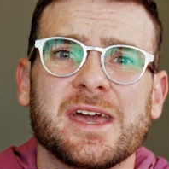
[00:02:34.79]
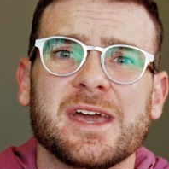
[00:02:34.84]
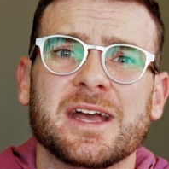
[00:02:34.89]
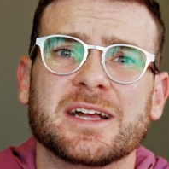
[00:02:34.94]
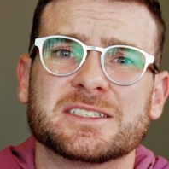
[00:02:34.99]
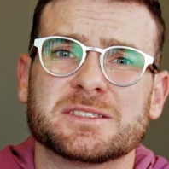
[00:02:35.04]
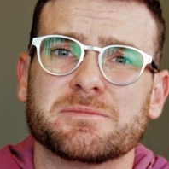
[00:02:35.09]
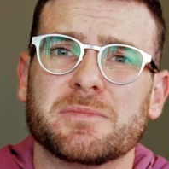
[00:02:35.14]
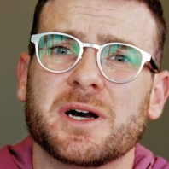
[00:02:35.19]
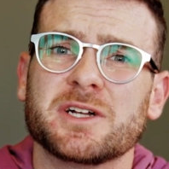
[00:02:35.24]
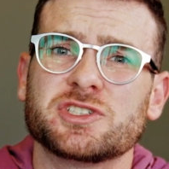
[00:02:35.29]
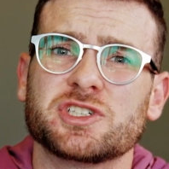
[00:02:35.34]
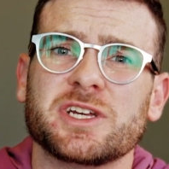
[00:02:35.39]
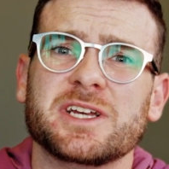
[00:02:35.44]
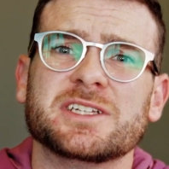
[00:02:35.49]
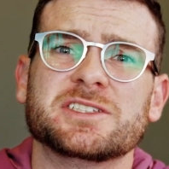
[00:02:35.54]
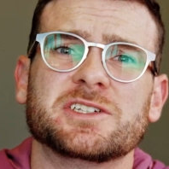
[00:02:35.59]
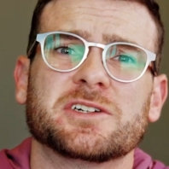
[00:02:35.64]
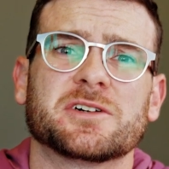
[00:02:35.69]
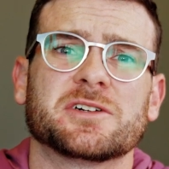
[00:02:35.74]
It's much
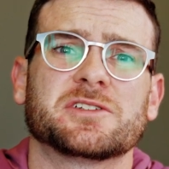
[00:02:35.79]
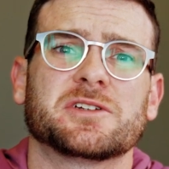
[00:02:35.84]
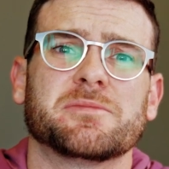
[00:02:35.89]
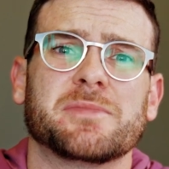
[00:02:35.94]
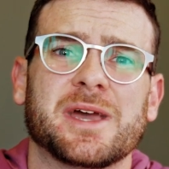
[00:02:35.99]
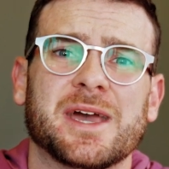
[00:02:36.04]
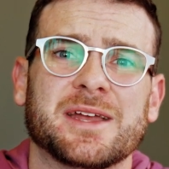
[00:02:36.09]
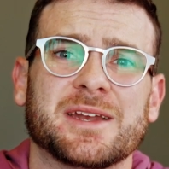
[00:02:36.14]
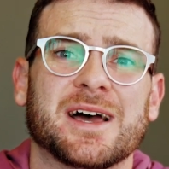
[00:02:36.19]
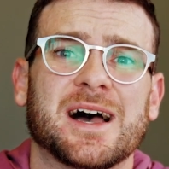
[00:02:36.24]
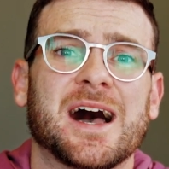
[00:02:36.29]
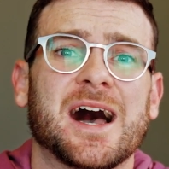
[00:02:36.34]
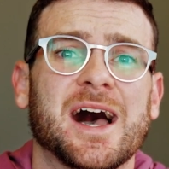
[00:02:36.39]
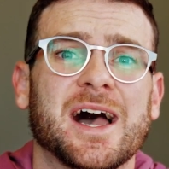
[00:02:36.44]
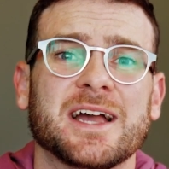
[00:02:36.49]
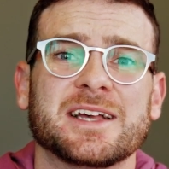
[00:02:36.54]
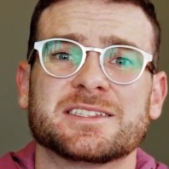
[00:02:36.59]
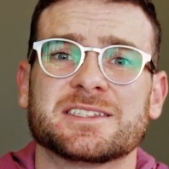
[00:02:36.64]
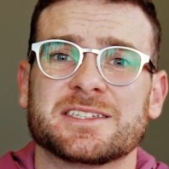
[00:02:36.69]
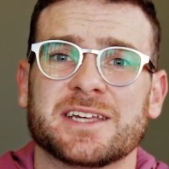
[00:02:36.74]
easier to demand a
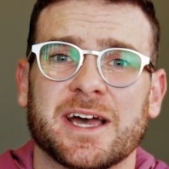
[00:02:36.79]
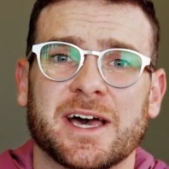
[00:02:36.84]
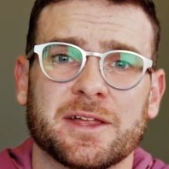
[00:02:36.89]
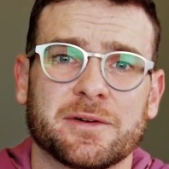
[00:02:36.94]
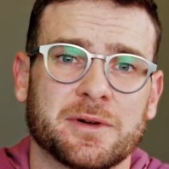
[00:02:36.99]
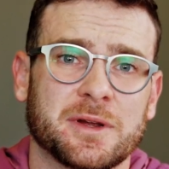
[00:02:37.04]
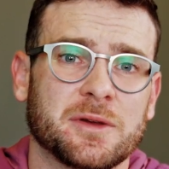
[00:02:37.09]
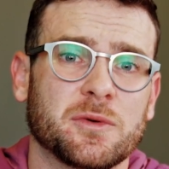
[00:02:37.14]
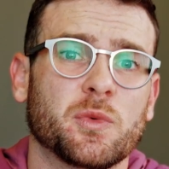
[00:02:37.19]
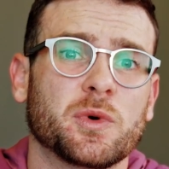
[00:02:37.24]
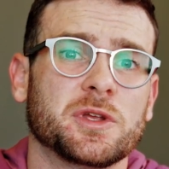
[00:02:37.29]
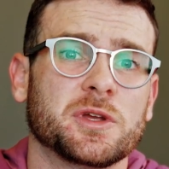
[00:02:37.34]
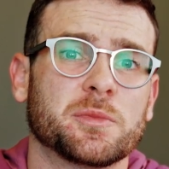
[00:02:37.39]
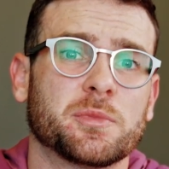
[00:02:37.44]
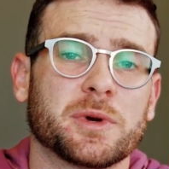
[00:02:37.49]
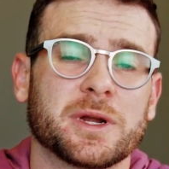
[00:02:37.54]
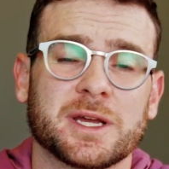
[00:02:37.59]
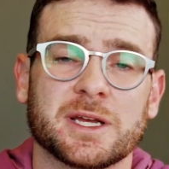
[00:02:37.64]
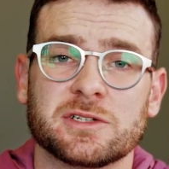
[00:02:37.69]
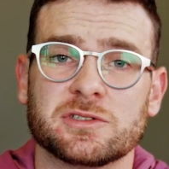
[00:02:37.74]
high salary when you
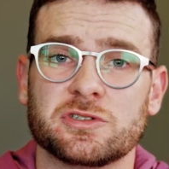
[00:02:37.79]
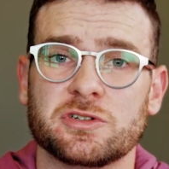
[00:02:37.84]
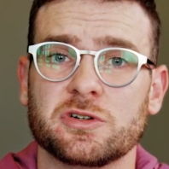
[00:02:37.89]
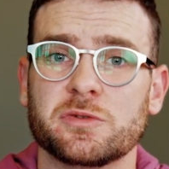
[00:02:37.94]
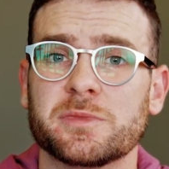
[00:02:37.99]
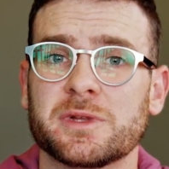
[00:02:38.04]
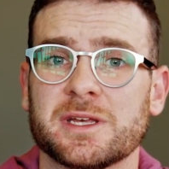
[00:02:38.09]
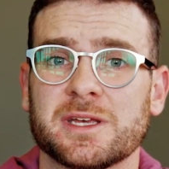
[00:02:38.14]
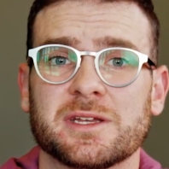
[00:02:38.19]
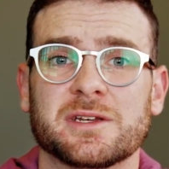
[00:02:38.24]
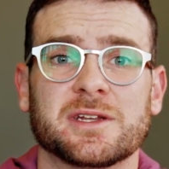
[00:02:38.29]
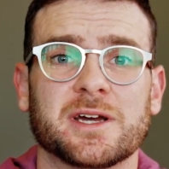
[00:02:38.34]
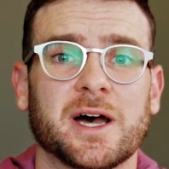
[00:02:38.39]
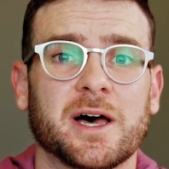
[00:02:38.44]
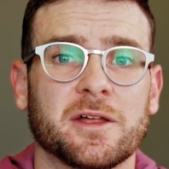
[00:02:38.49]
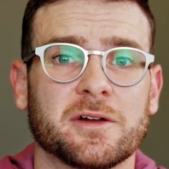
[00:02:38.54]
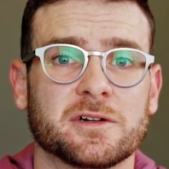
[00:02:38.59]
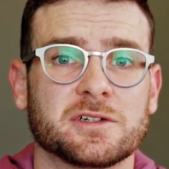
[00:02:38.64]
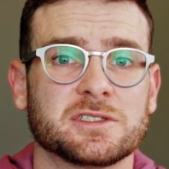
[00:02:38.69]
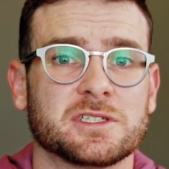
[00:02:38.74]
bring in $2 million
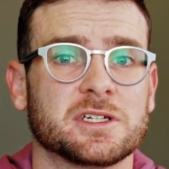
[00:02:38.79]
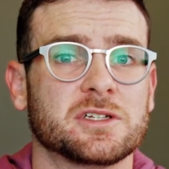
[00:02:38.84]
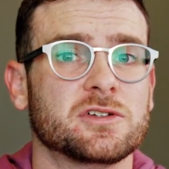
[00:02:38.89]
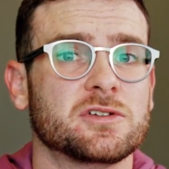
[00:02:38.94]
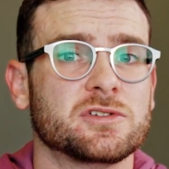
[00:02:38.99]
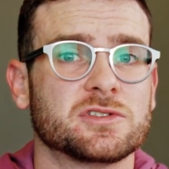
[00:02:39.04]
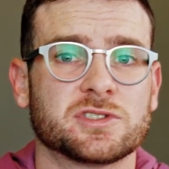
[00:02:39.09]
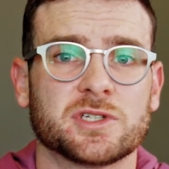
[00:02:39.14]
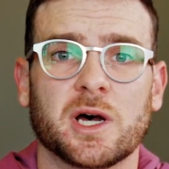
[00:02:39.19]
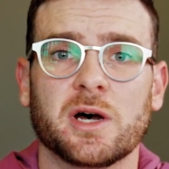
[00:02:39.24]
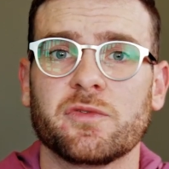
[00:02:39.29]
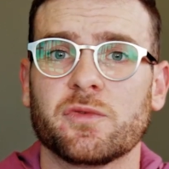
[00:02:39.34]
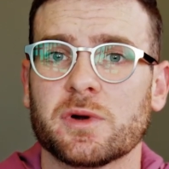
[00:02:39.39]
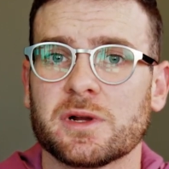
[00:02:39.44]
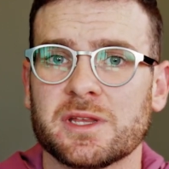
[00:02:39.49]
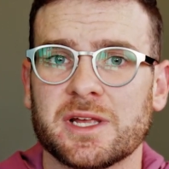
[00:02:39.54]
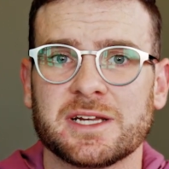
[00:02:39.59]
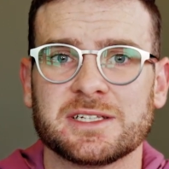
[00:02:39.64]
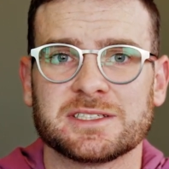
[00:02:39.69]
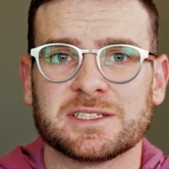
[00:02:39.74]
in new
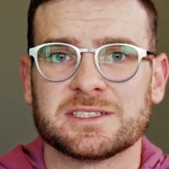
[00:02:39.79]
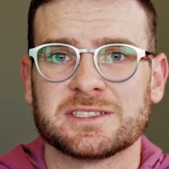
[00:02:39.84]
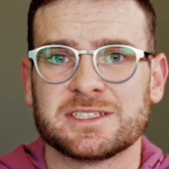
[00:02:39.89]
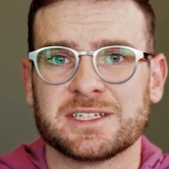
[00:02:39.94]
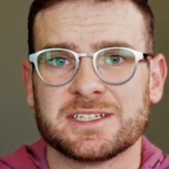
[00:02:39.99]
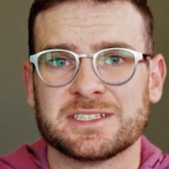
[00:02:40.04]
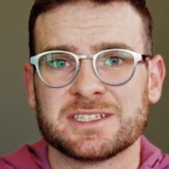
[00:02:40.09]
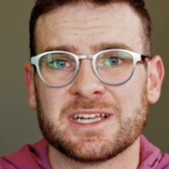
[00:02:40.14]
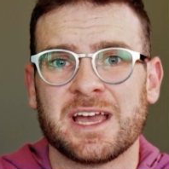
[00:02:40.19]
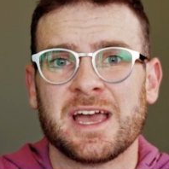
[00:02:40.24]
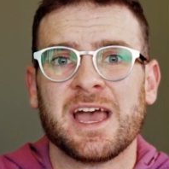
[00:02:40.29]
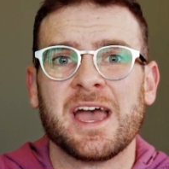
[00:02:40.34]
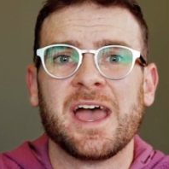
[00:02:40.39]
software licenses,